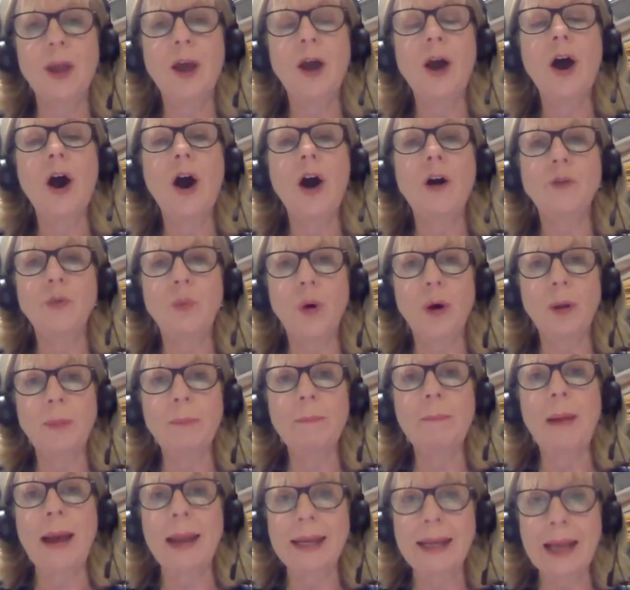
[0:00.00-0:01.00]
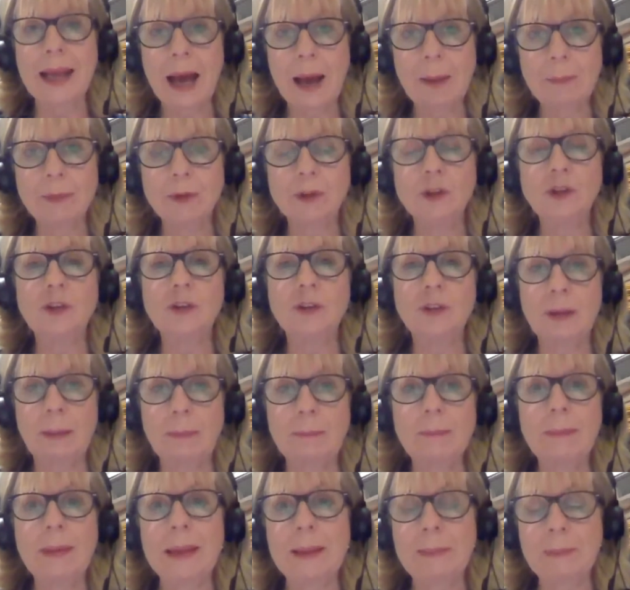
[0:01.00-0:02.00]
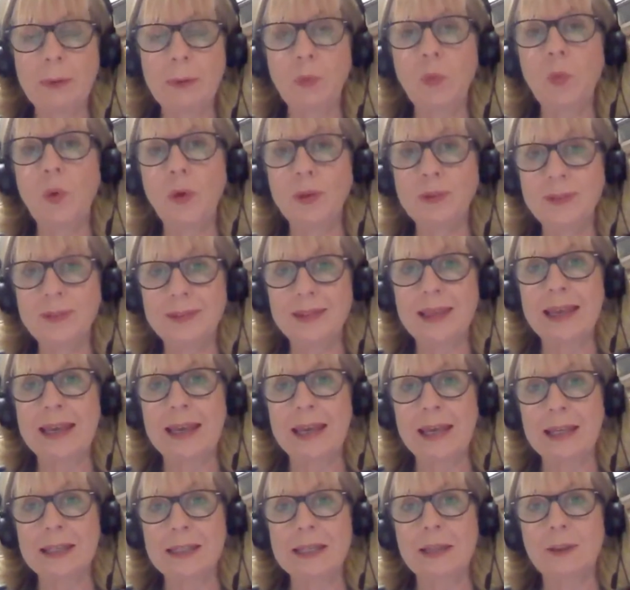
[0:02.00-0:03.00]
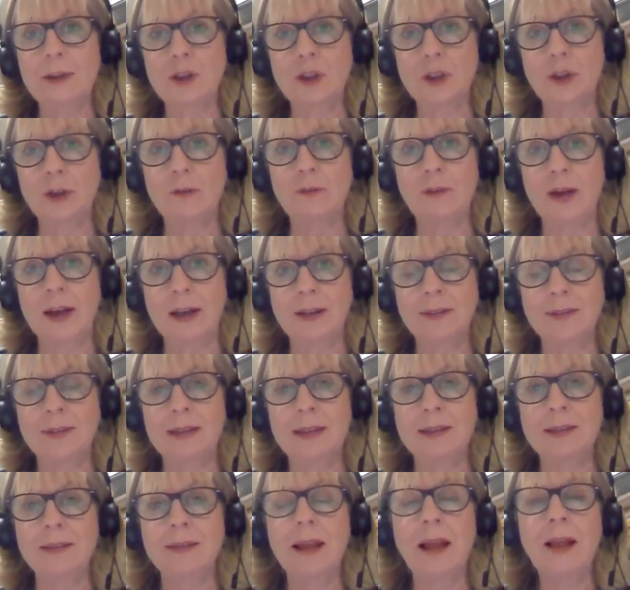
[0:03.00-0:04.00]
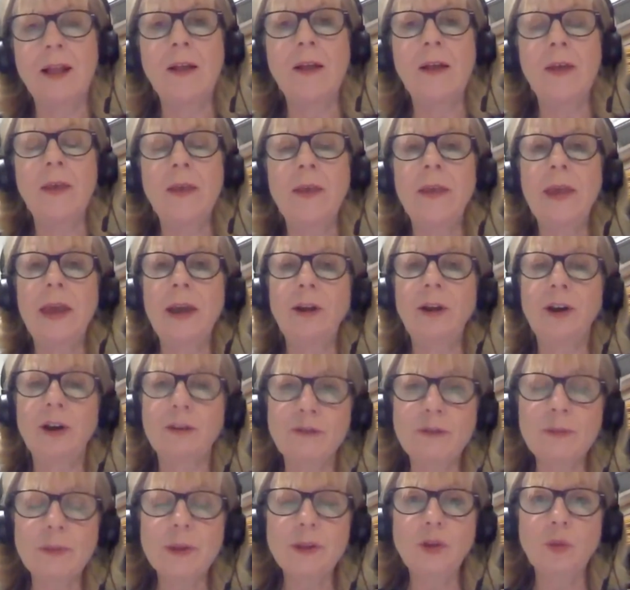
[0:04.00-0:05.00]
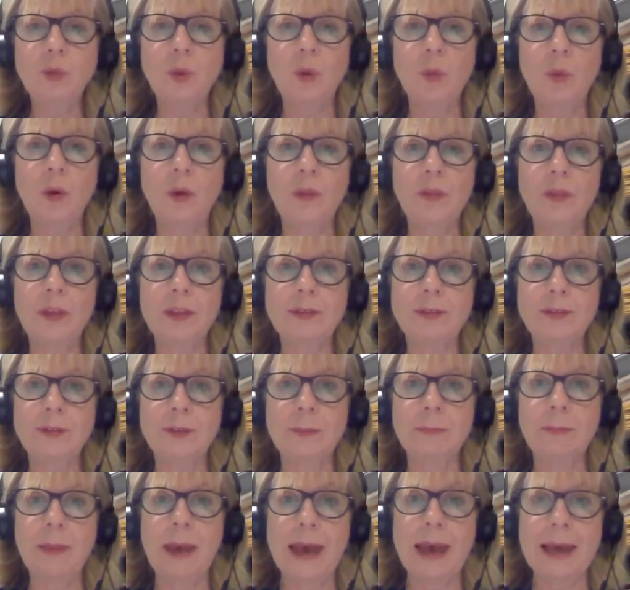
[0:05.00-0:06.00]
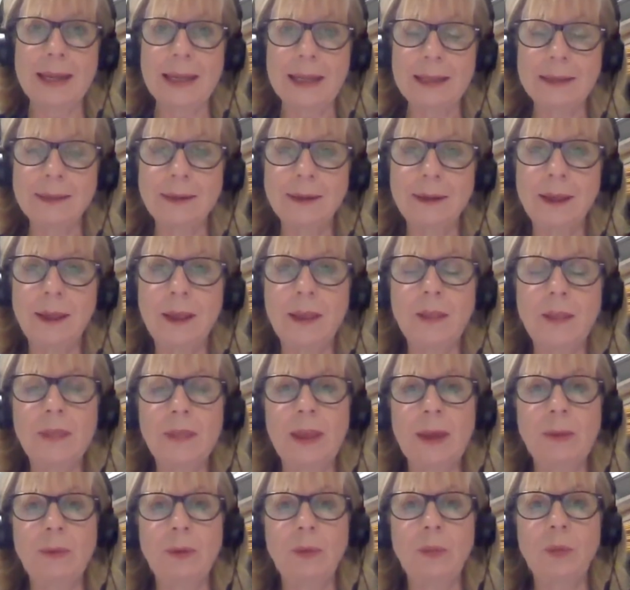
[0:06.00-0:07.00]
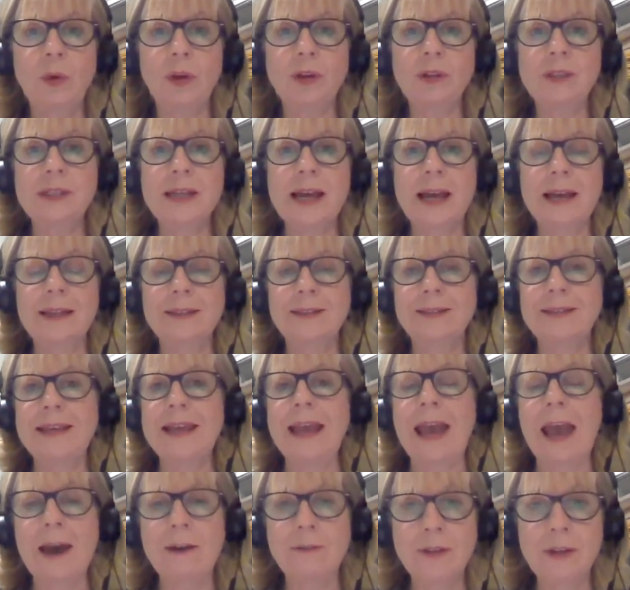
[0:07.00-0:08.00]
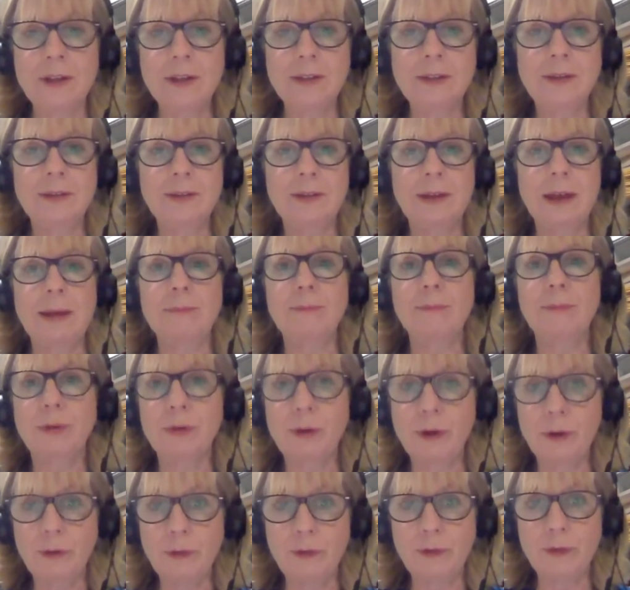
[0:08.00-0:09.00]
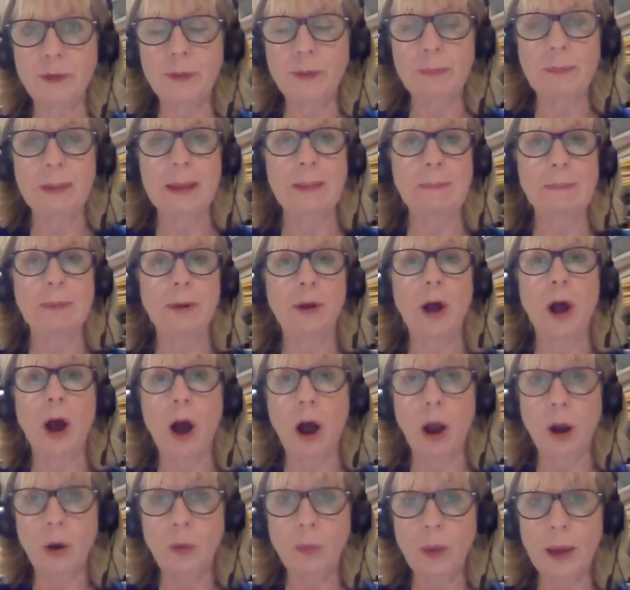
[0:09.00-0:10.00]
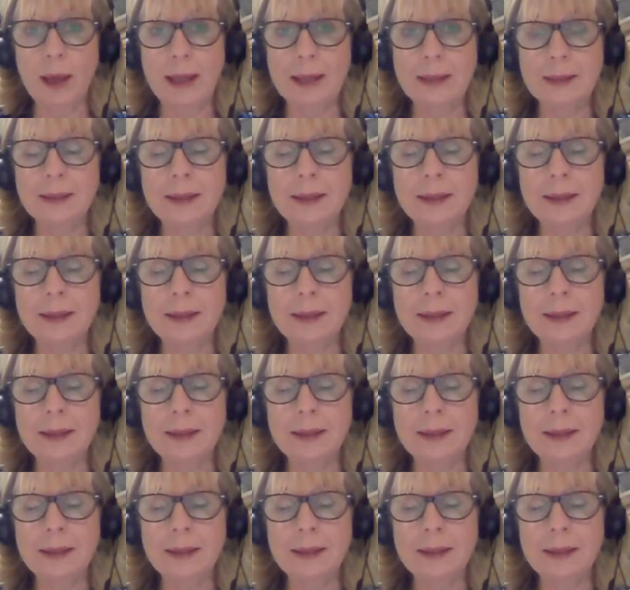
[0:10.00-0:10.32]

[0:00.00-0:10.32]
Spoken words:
of what might happen to some people once they get the two vaccines. Governments will want this to bed in. They will want to see evidence and proof that people are well,